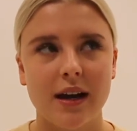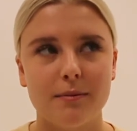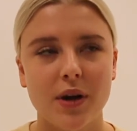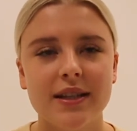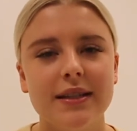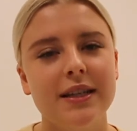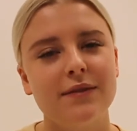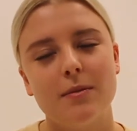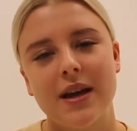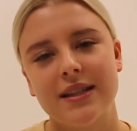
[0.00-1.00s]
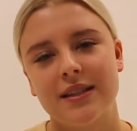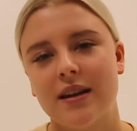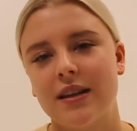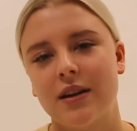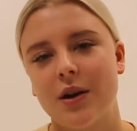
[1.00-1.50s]
Personally for me,
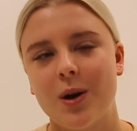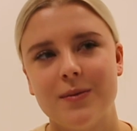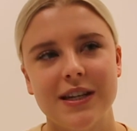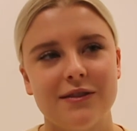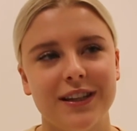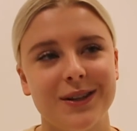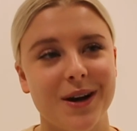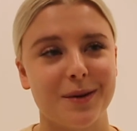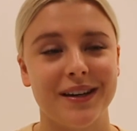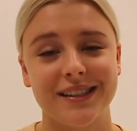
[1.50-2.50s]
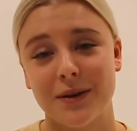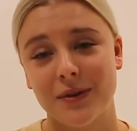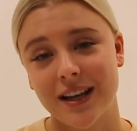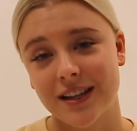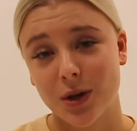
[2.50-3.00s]
studying at home didn't really work because I would
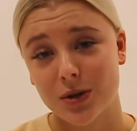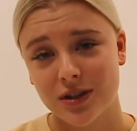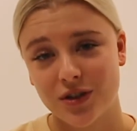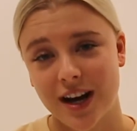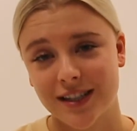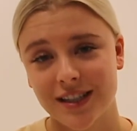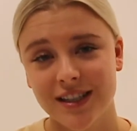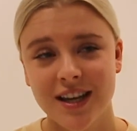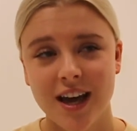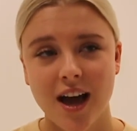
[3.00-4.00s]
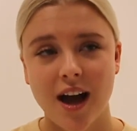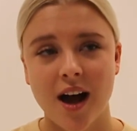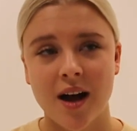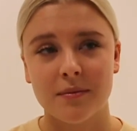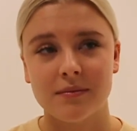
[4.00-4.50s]
get so distracted.
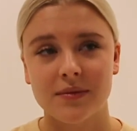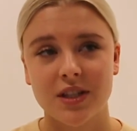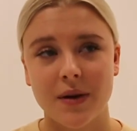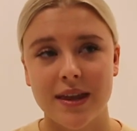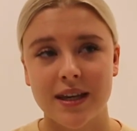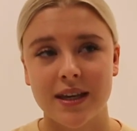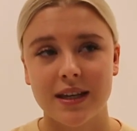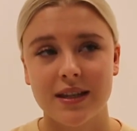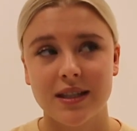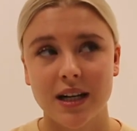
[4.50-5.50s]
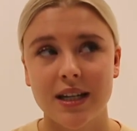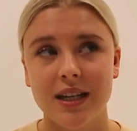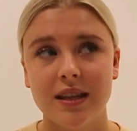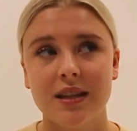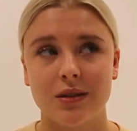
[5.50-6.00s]
So I think studying
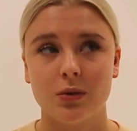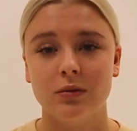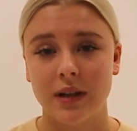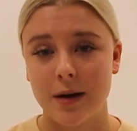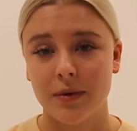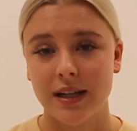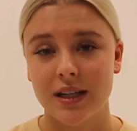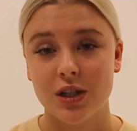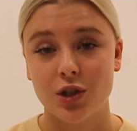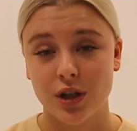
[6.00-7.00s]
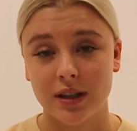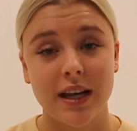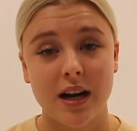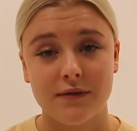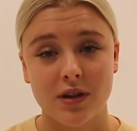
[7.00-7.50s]
in the school library during the
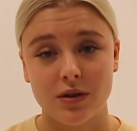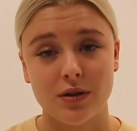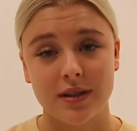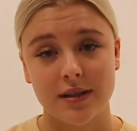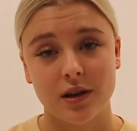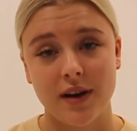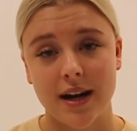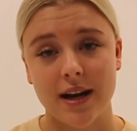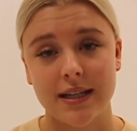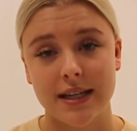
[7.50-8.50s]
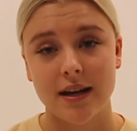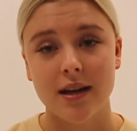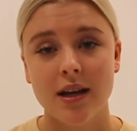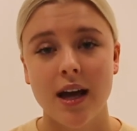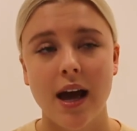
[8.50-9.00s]
afternoons is a great
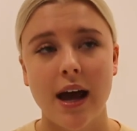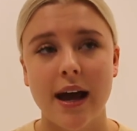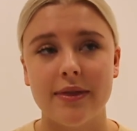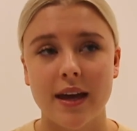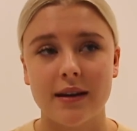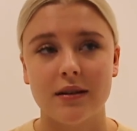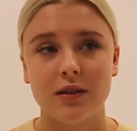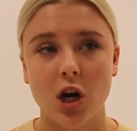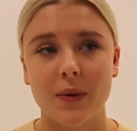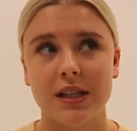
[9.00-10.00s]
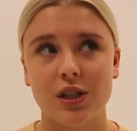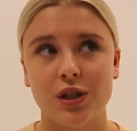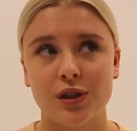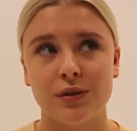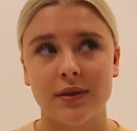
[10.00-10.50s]
idea. And then going
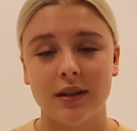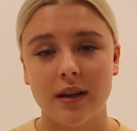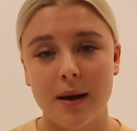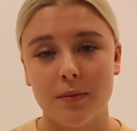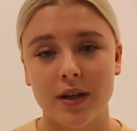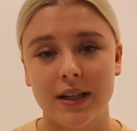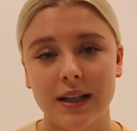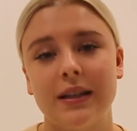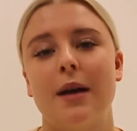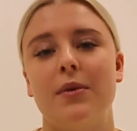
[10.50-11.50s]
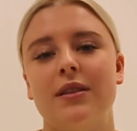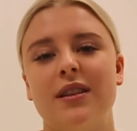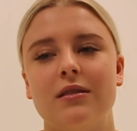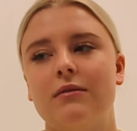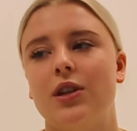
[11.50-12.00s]
to the library, a library
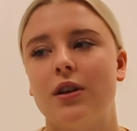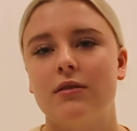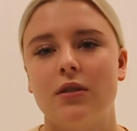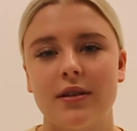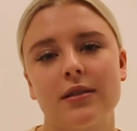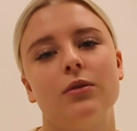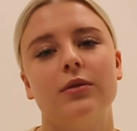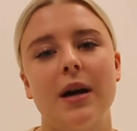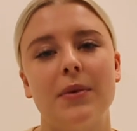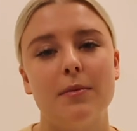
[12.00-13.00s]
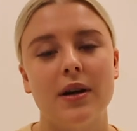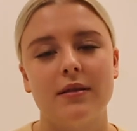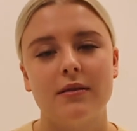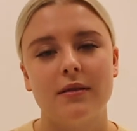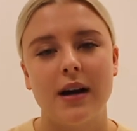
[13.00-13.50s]
that's, you know, not the school library,
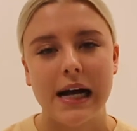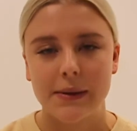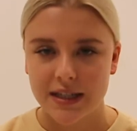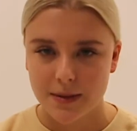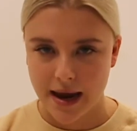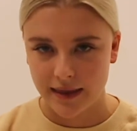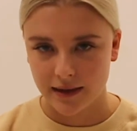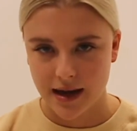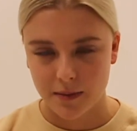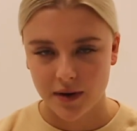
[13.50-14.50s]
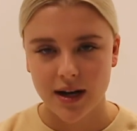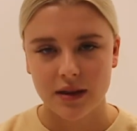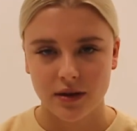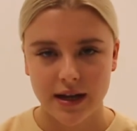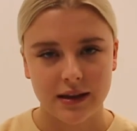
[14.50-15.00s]
but I went to Manly Library. I
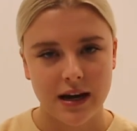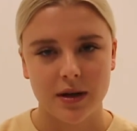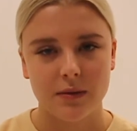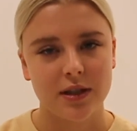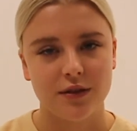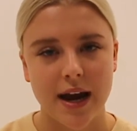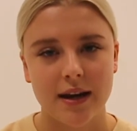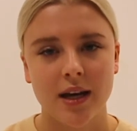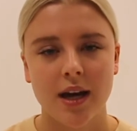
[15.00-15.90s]
thought that library was great.